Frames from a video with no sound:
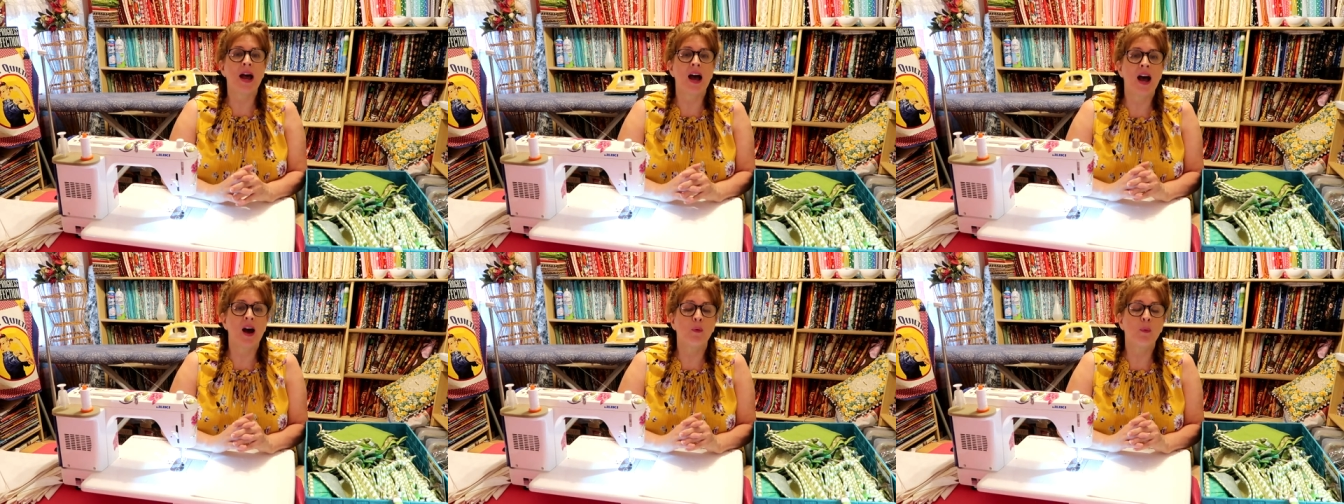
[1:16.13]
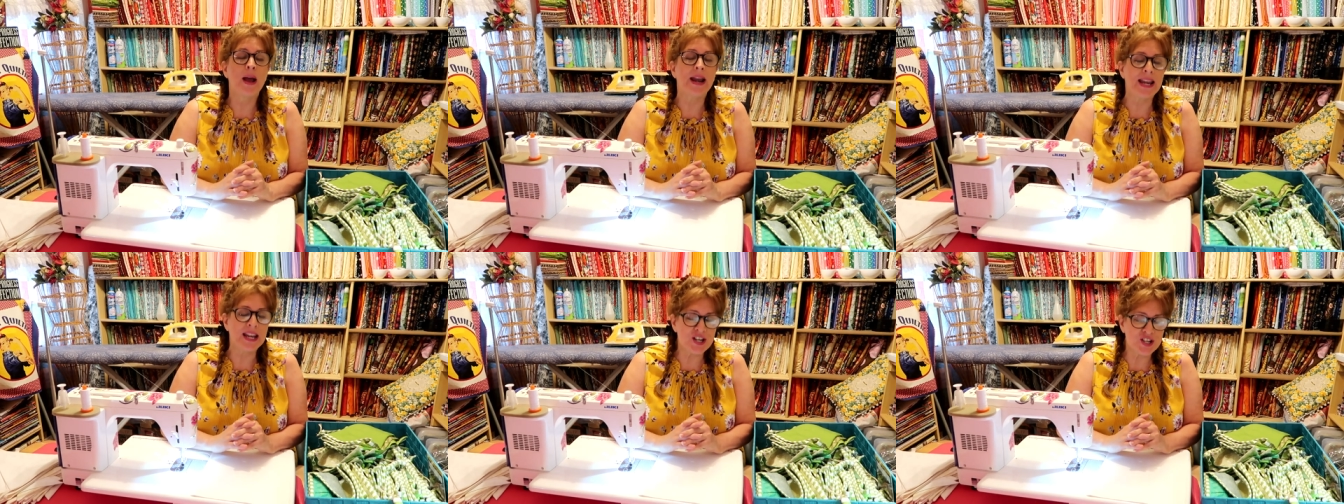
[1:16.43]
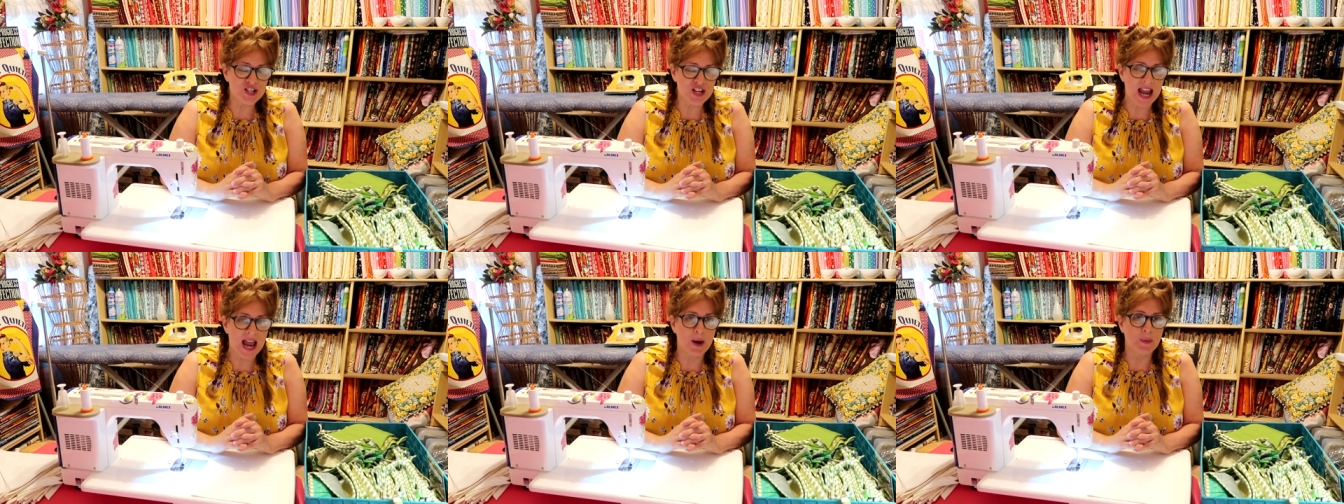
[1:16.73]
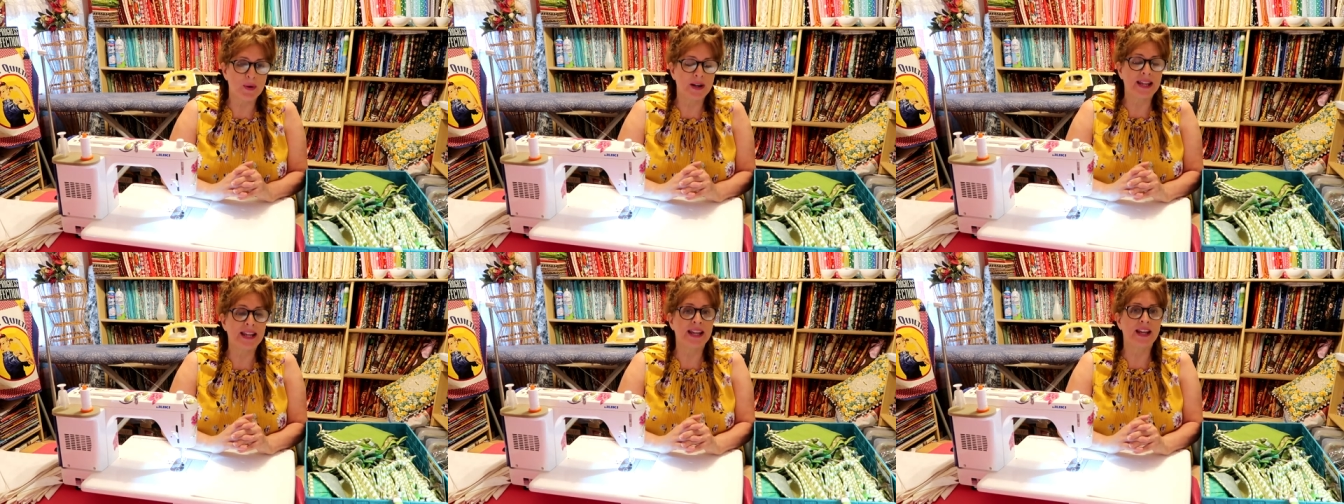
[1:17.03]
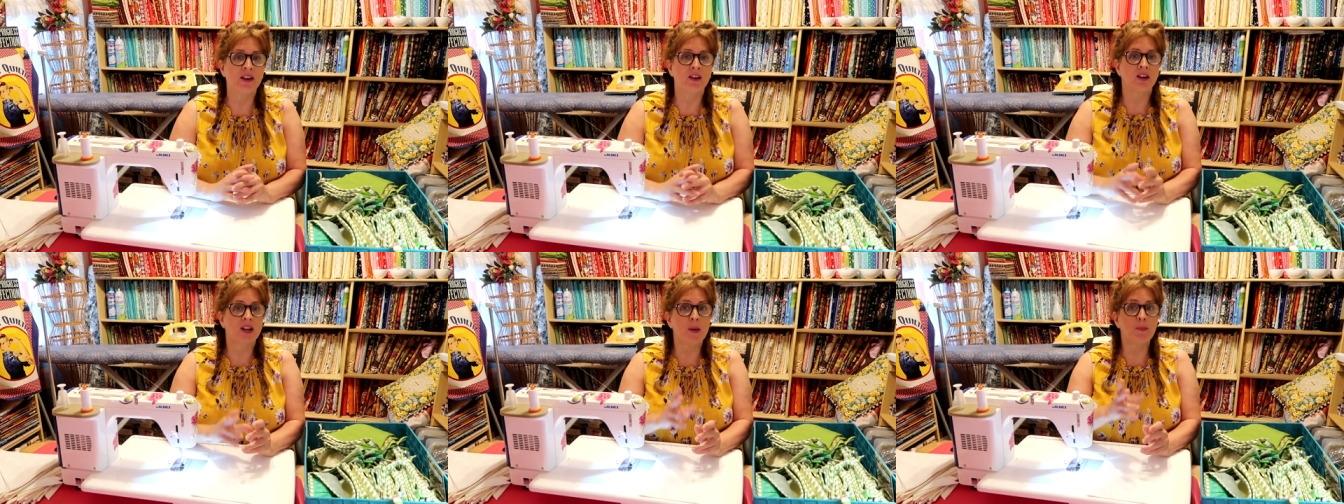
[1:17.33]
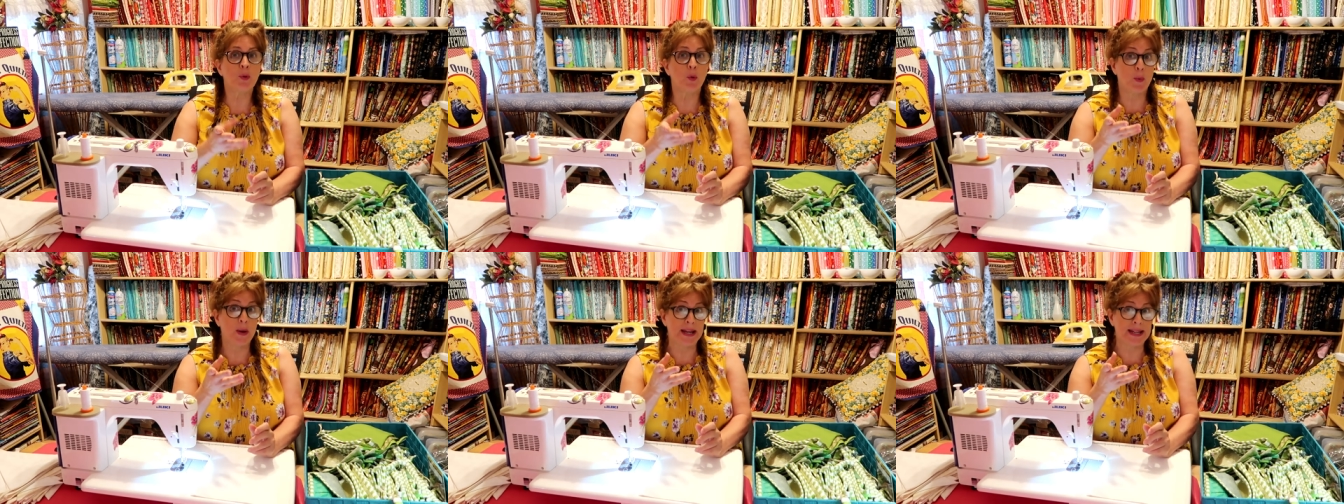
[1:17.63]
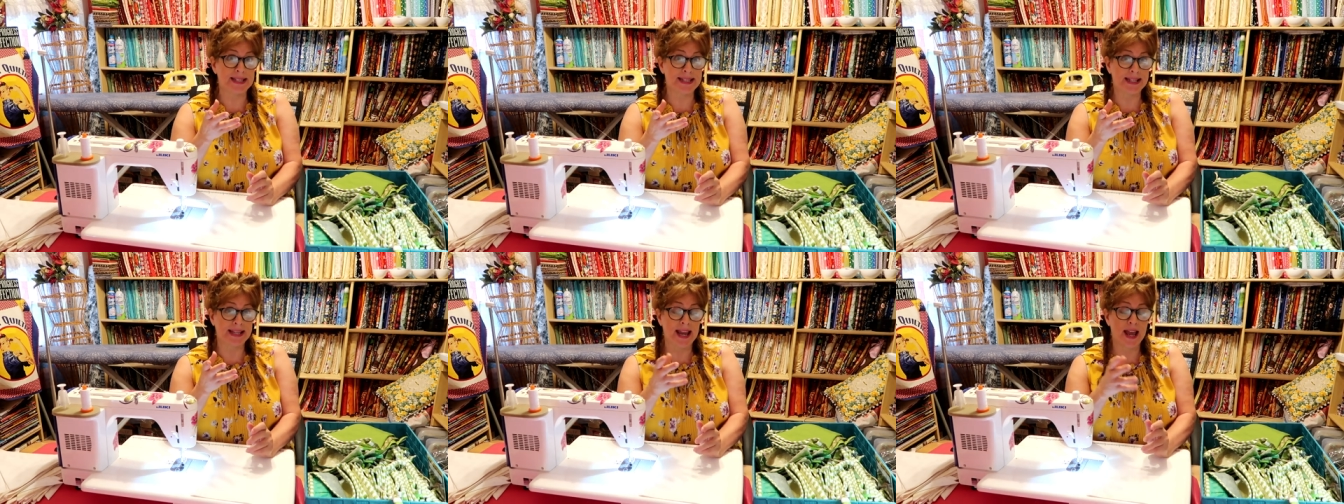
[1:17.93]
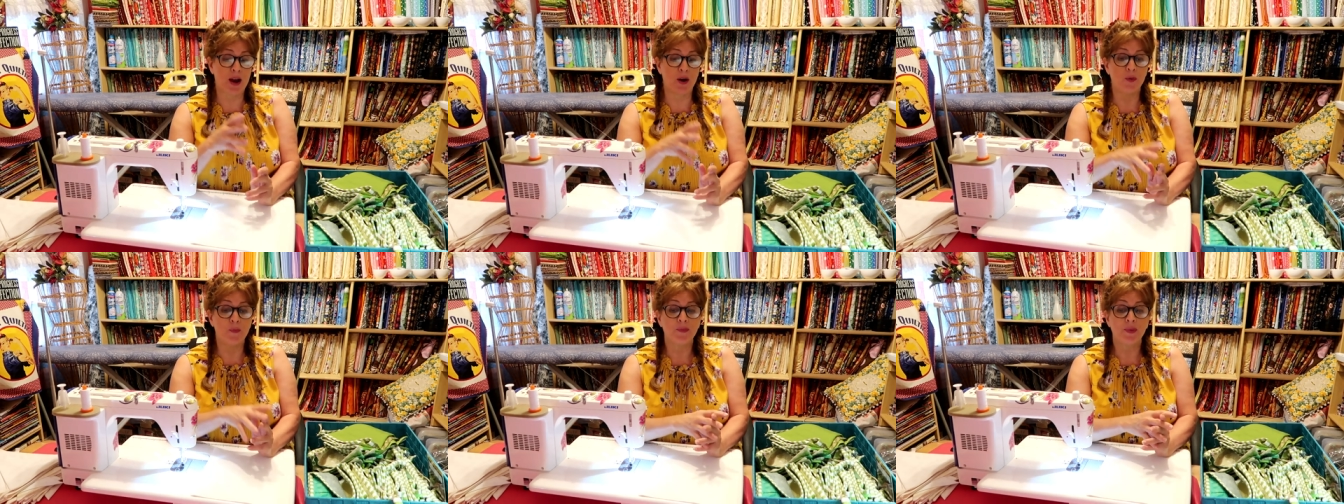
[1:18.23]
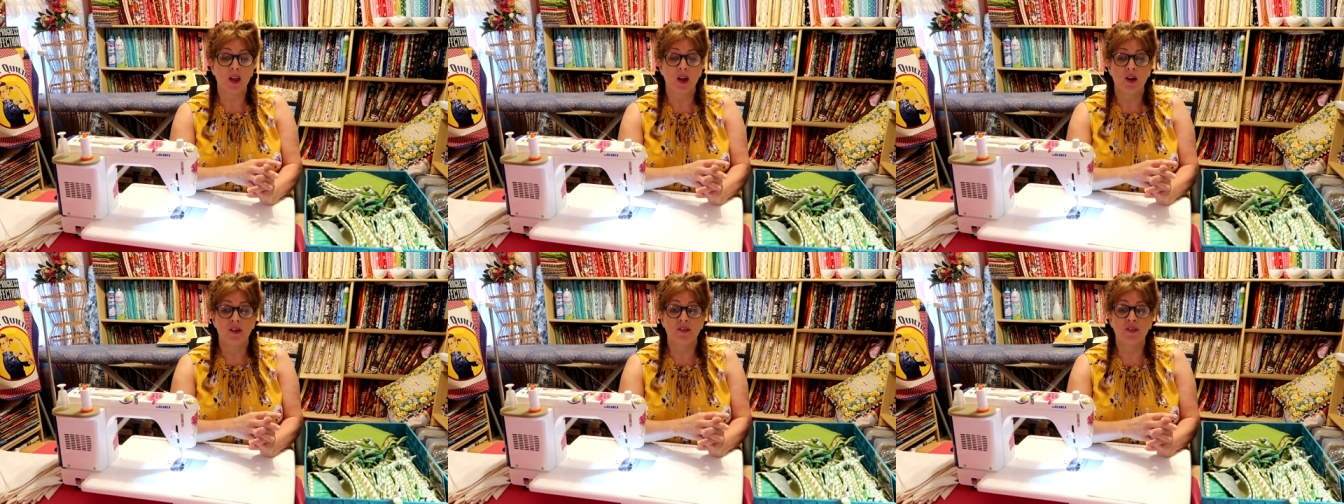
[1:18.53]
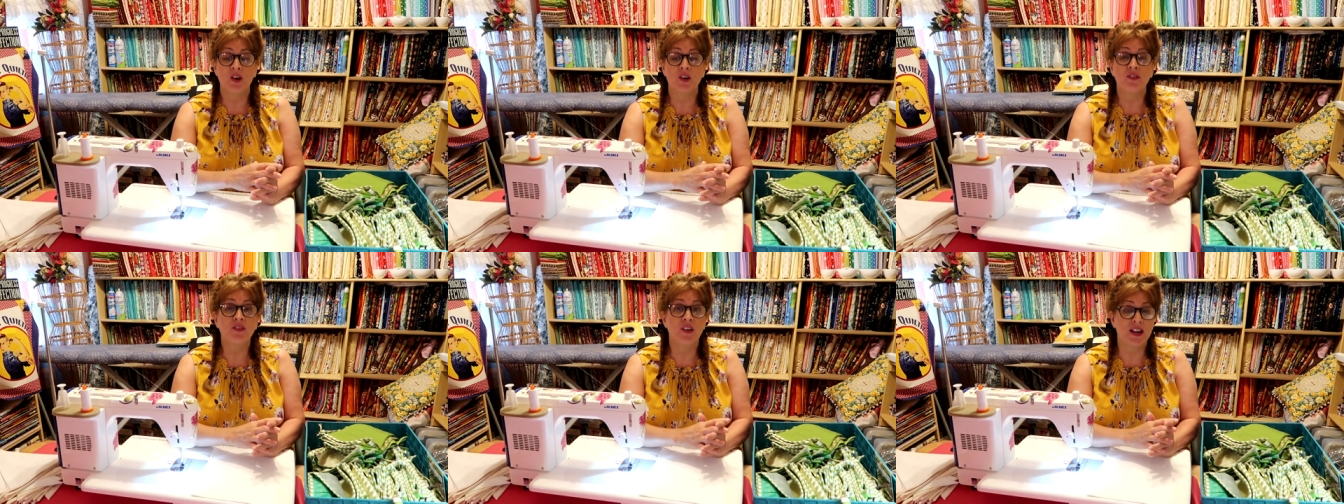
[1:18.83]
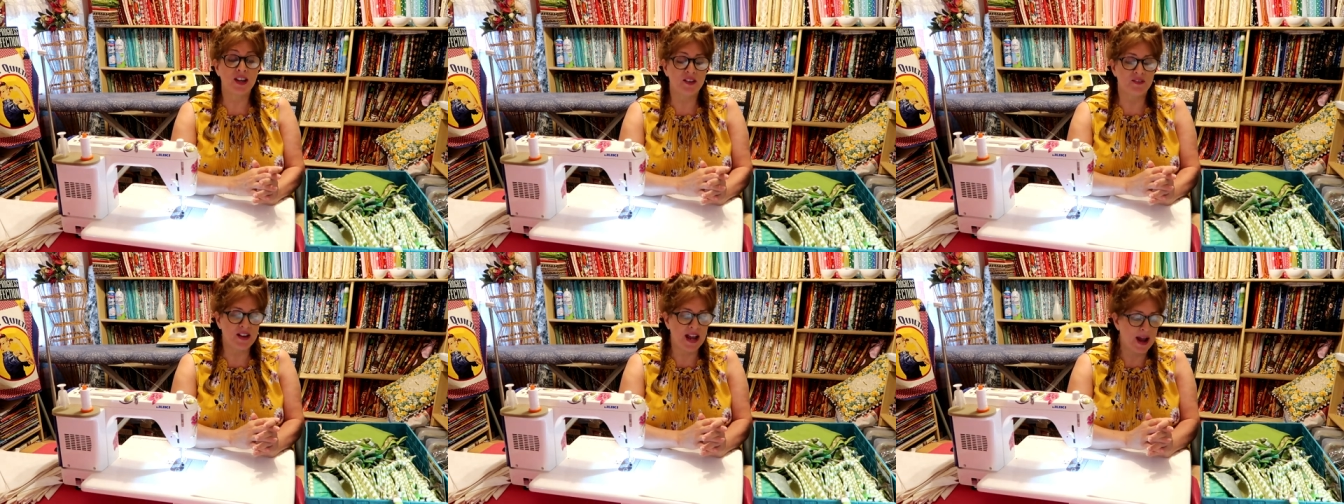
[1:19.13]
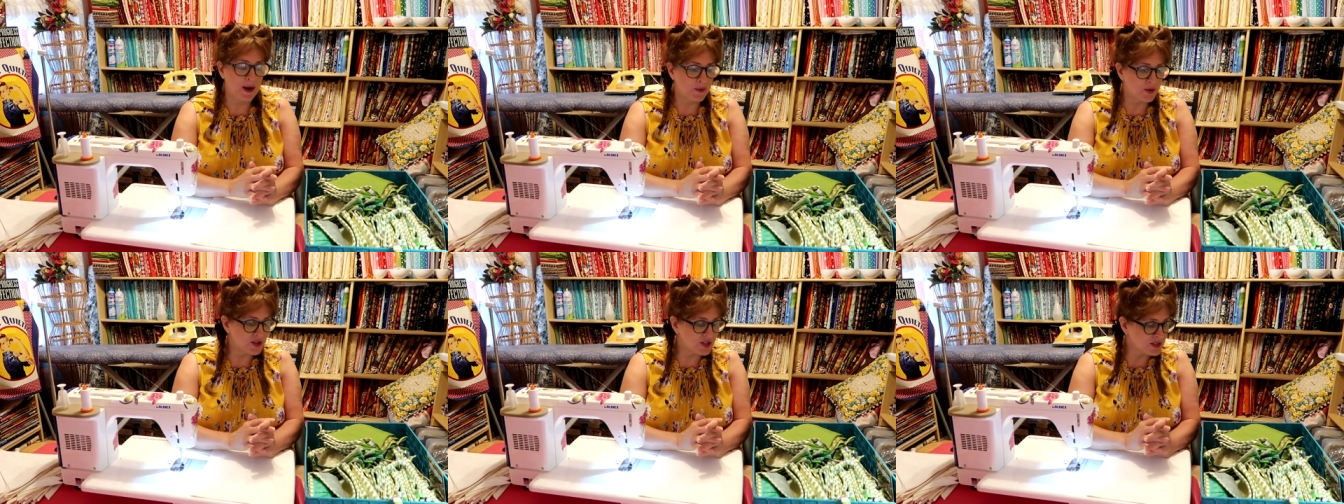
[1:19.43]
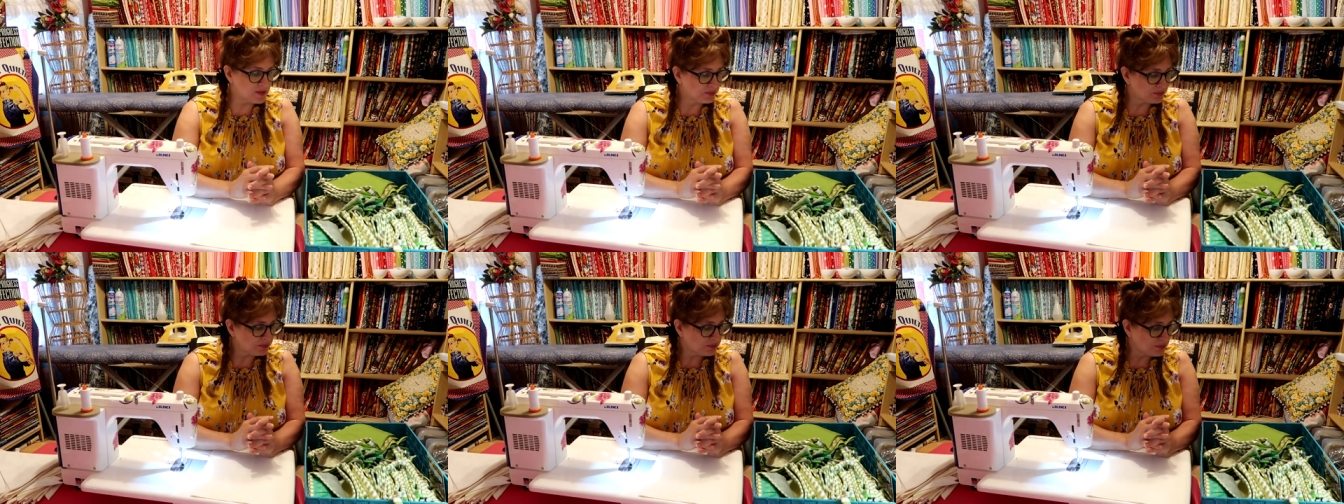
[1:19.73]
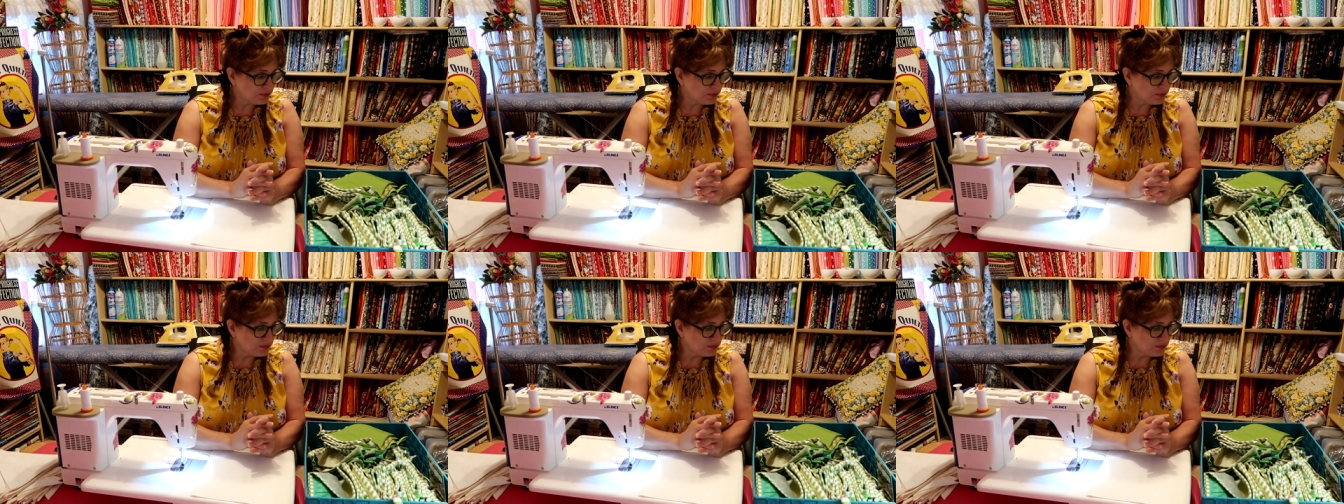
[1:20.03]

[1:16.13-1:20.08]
a wedding shower here a couple weeks ago for a friend of ours,